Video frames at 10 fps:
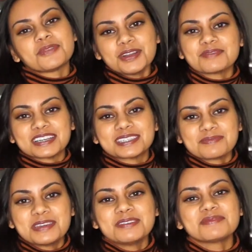one
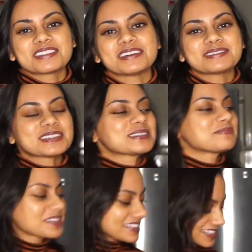recipe without
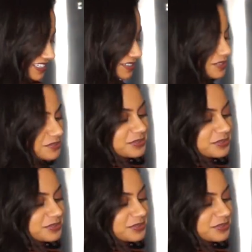spilling things on the